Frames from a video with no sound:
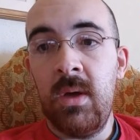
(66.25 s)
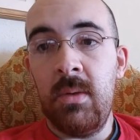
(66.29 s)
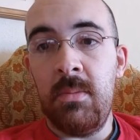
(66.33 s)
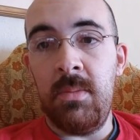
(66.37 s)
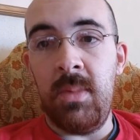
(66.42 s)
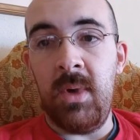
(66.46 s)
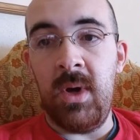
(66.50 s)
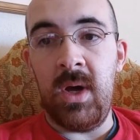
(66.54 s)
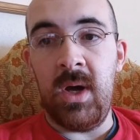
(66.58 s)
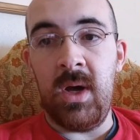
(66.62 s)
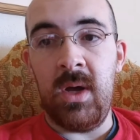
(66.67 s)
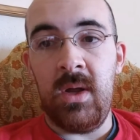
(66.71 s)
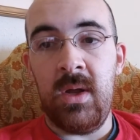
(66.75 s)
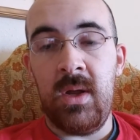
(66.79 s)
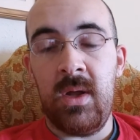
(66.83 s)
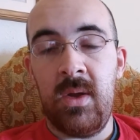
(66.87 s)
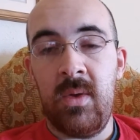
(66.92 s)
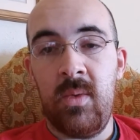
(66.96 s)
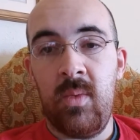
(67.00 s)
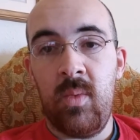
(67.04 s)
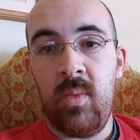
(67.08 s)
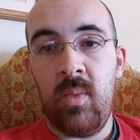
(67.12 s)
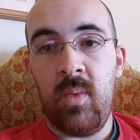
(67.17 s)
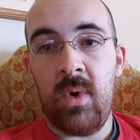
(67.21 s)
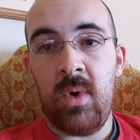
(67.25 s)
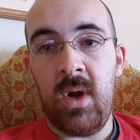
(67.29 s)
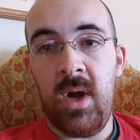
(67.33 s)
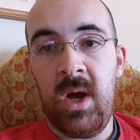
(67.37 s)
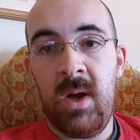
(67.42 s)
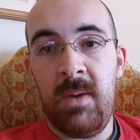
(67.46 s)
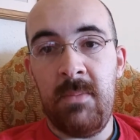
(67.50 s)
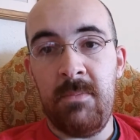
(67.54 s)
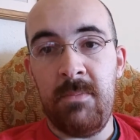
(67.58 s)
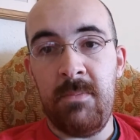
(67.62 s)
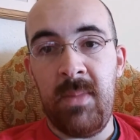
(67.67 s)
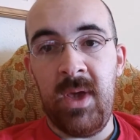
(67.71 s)
But we're
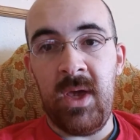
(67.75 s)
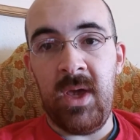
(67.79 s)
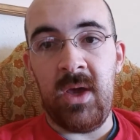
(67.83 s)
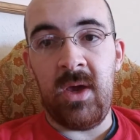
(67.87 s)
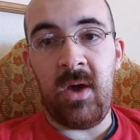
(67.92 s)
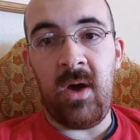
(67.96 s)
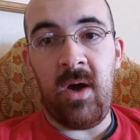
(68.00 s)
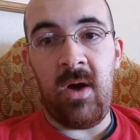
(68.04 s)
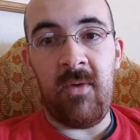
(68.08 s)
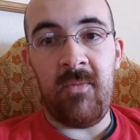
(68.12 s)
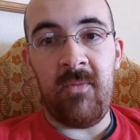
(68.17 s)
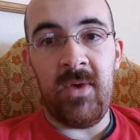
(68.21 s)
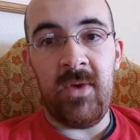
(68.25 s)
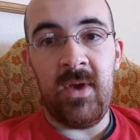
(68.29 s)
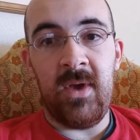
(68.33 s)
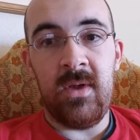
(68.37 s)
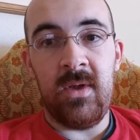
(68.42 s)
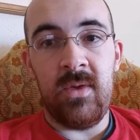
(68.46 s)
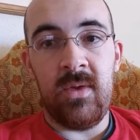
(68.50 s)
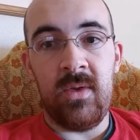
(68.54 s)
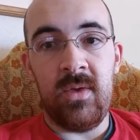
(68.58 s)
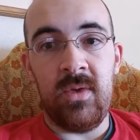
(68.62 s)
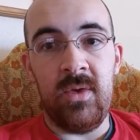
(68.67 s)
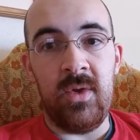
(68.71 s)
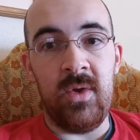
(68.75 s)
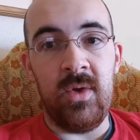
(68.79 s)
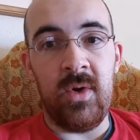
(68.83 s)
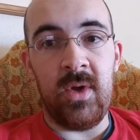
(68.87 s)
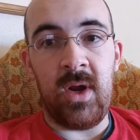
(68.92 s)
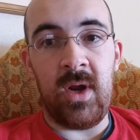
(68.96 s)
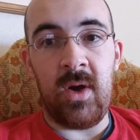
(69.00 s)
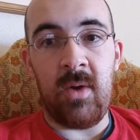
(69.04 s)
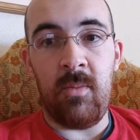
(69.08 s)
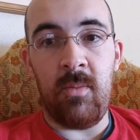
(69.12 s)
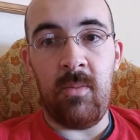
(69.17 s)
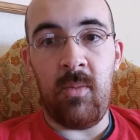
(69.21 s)
up making coffee, doing
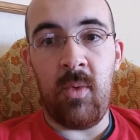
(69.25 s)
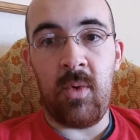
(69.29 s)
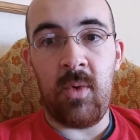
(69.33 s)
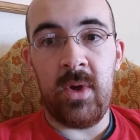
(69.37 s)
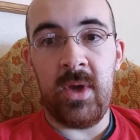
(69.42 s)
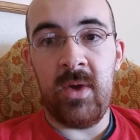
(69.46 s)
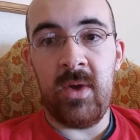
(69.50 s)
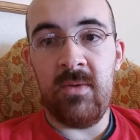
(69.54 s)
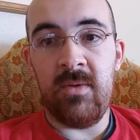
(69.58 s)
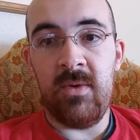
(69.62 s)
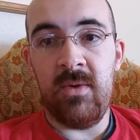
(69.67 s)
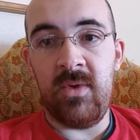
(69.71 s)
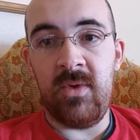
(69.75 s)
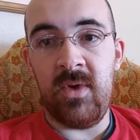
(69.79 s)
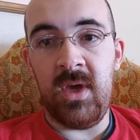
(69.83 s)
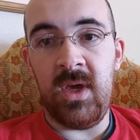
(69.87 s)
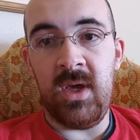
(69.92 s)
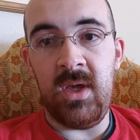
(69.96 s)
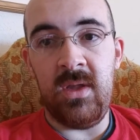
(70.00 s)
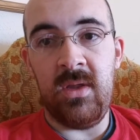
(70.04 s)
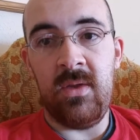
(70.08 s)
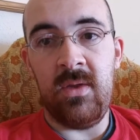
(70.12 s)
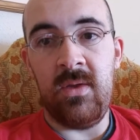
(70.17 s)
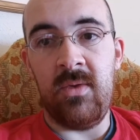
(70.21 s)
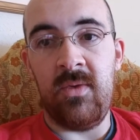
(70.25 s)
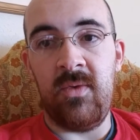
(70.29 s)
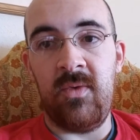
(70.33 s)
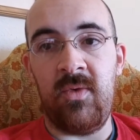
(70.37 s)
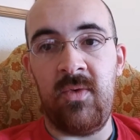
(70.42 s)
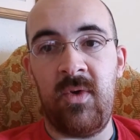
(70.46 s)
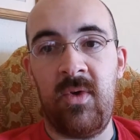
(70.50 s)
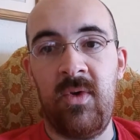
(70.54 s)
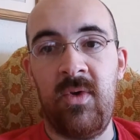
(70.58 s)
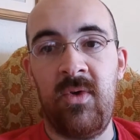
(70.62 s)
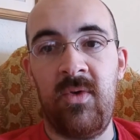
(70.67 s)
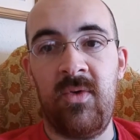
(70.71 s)
our morning routine.
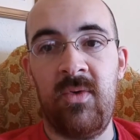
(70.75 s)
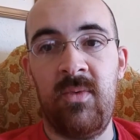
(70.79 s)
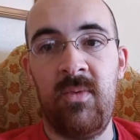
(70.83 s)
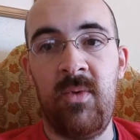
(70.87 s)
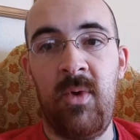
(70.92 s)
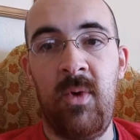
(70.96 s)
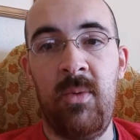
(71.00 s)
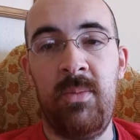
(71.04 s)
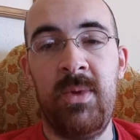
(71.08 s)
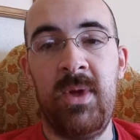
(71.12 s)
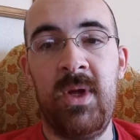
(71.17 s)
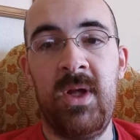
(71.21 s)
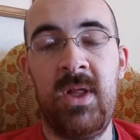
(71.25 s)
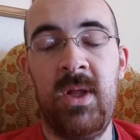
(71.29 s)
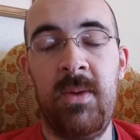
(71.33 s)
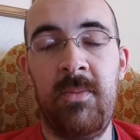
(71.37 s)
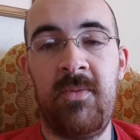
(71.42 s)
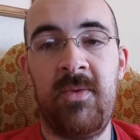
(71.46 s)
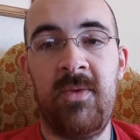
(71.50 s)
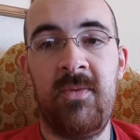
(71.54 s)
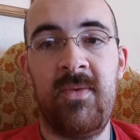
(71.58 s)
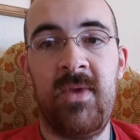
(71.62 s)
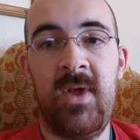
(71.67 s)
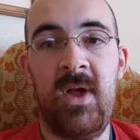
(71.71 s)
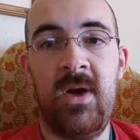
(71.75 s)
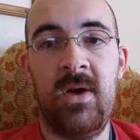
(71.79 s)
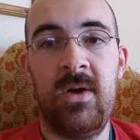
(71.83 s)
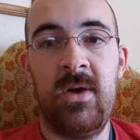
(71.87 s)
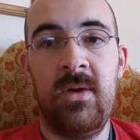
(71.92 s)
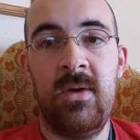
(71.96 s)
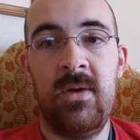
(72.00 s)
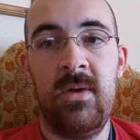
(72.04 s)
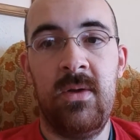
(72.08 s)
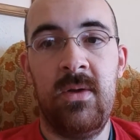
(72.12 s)
So this is the opening clip for the vlog.